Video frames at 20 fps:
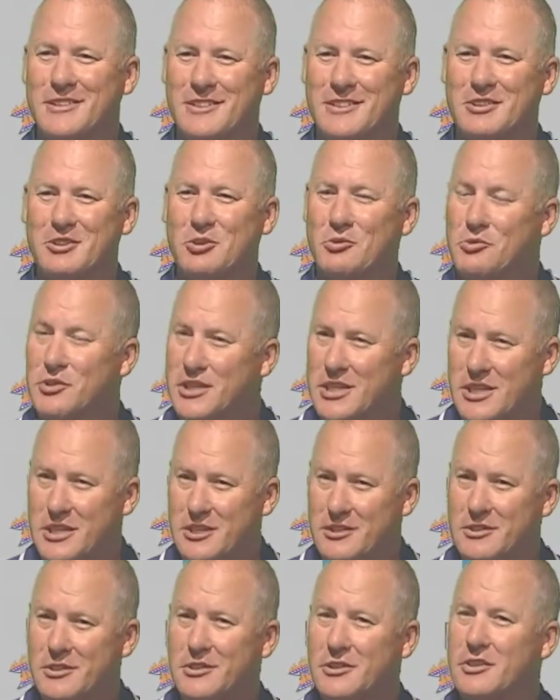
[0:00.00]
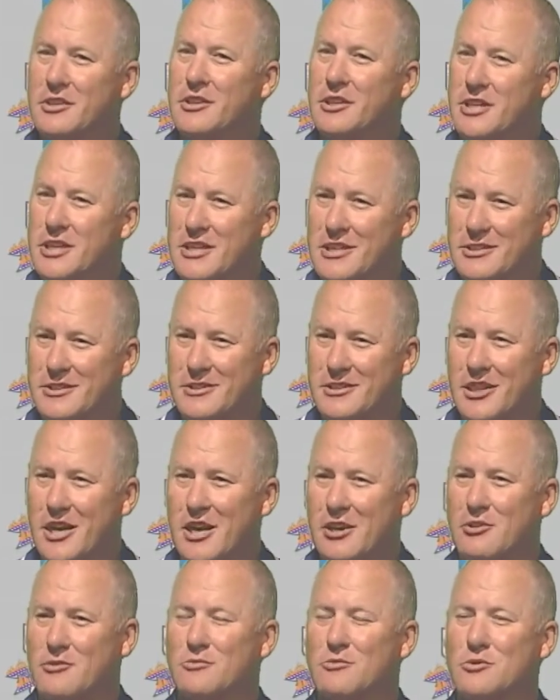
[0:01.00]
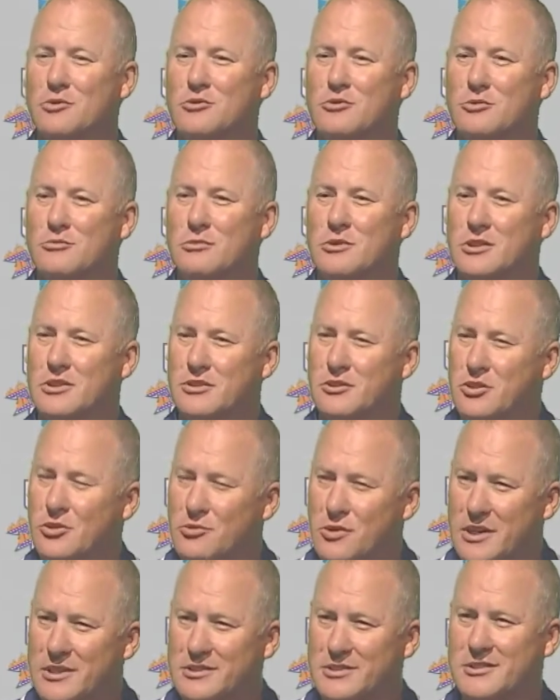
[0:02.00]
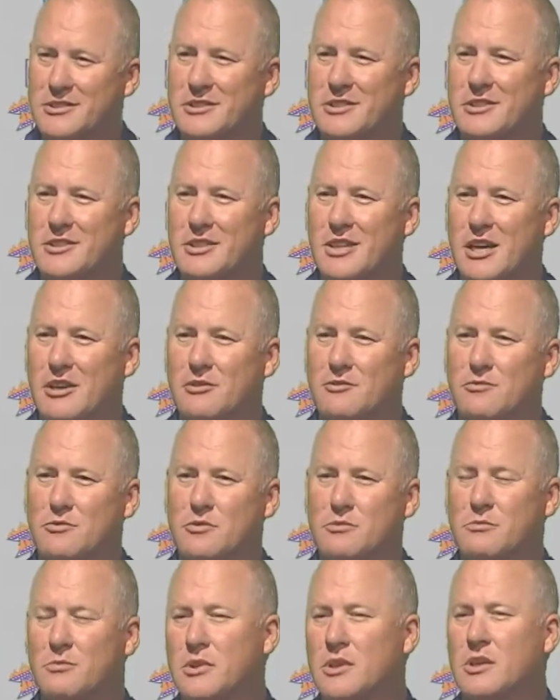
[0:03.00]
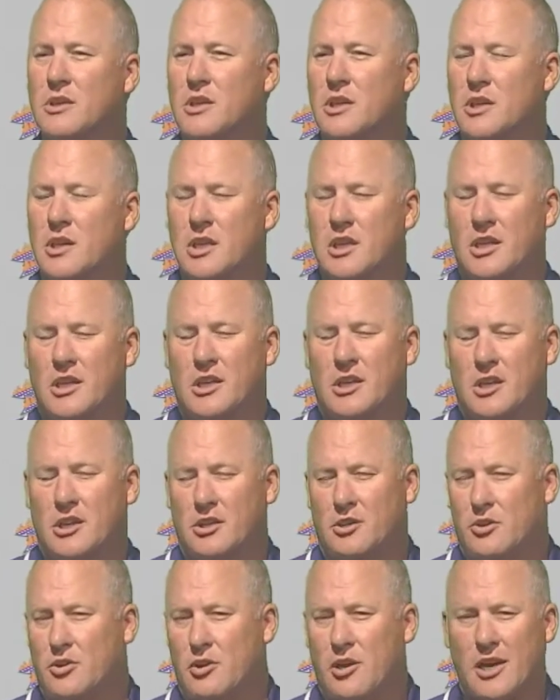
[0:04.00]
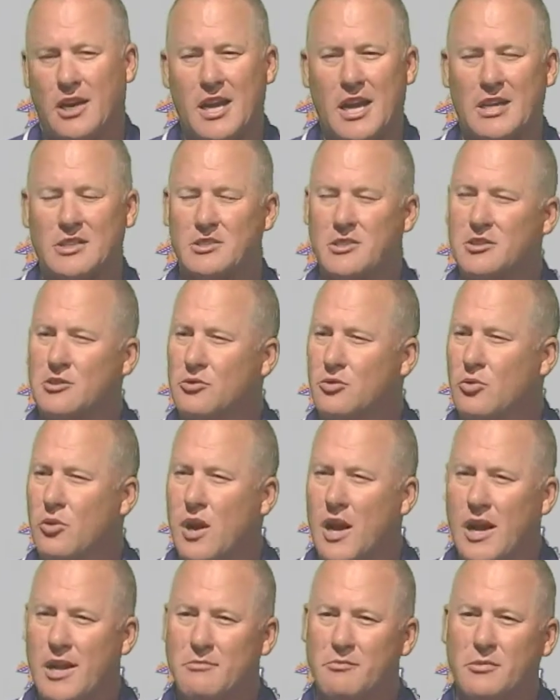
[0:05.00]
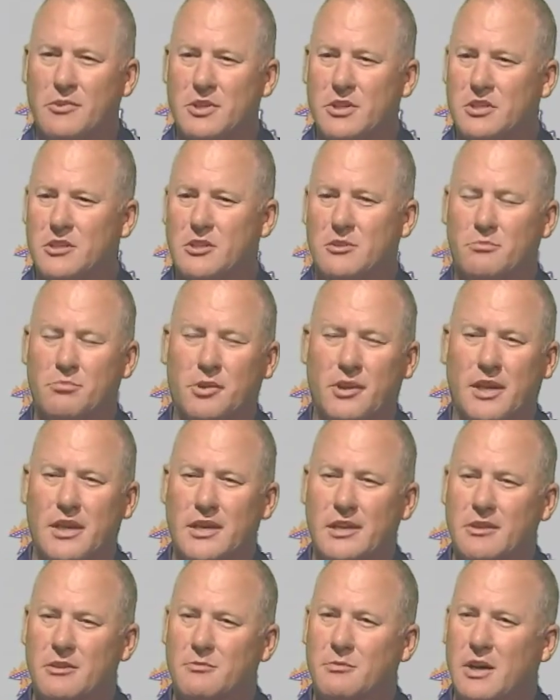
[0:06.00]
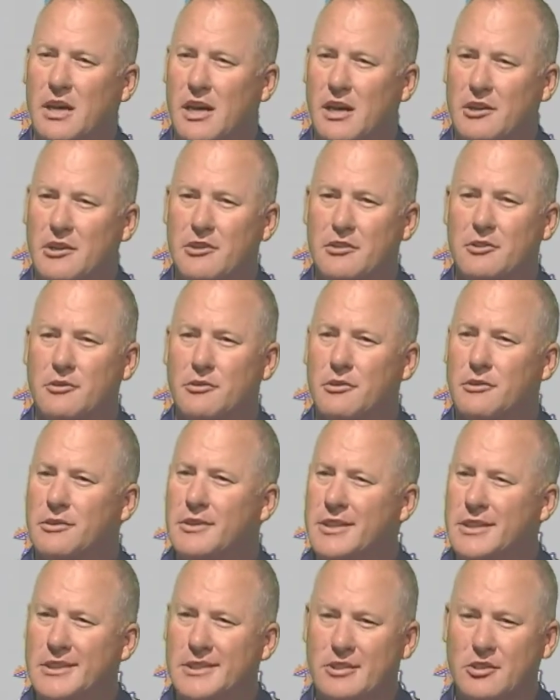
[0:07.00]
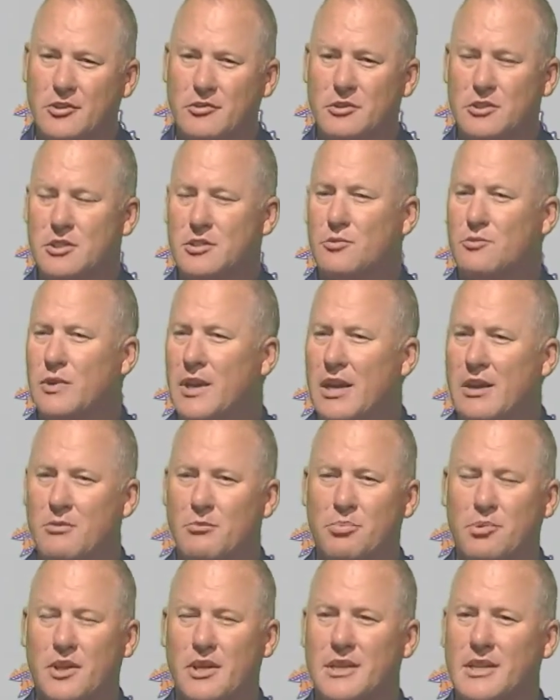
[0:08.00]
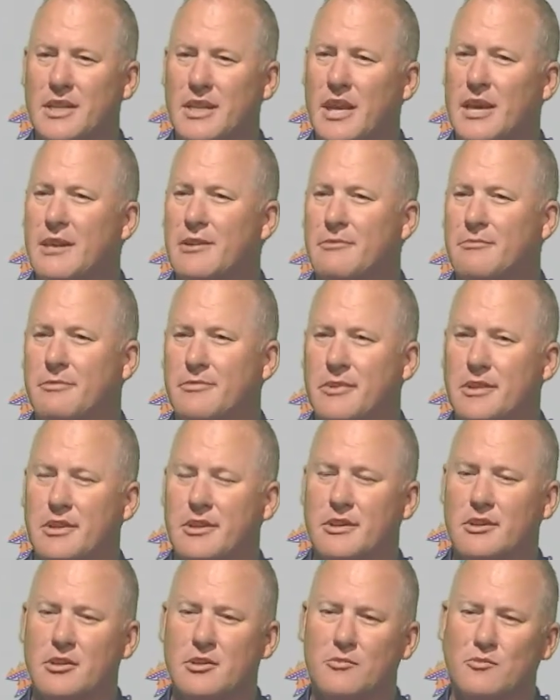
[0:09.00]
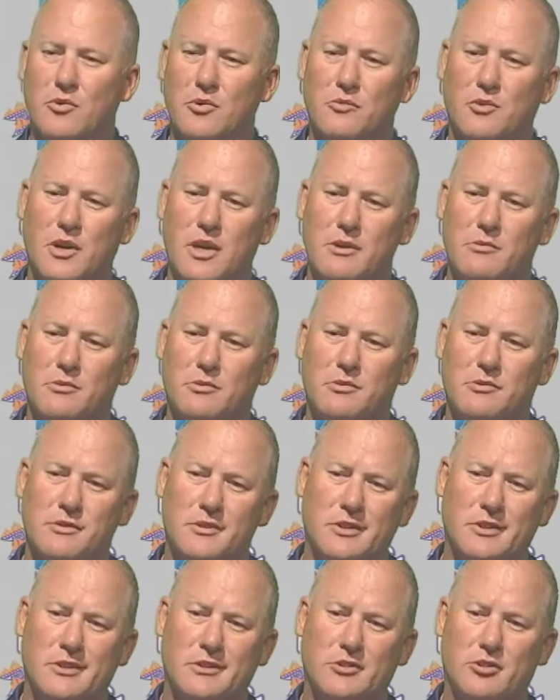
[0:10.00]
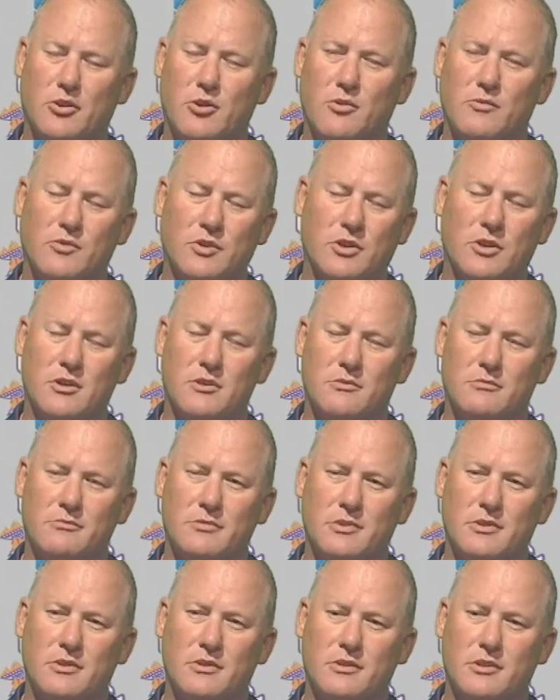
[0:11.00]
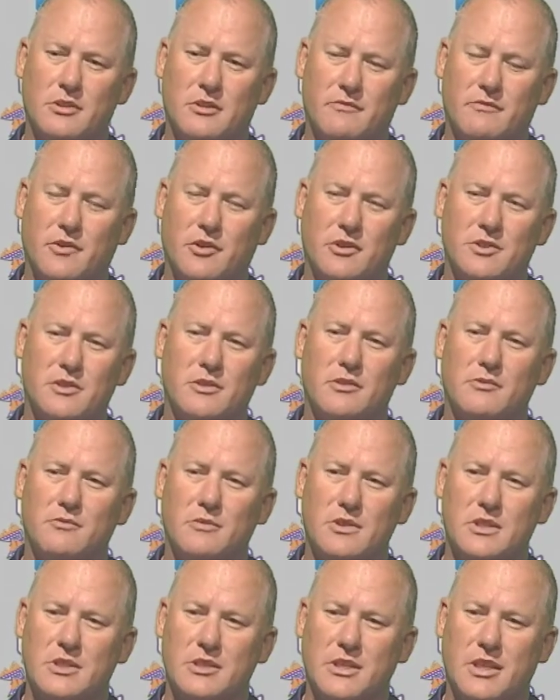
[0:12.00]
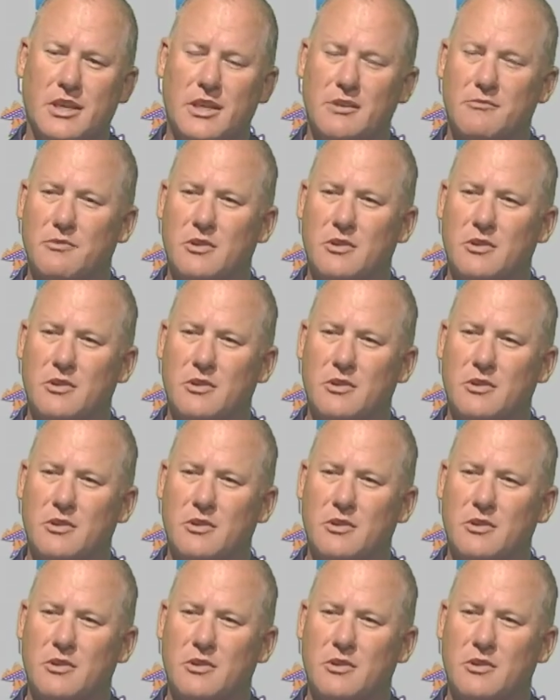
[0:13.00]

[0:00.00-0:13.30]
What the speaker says: You know, the heat in the locker room, no AC in the locker room. You know, our guys didn't gripe, didn't complain about it, or, you know, just went out and played the game. And then we were able to overcome the adversity within the game.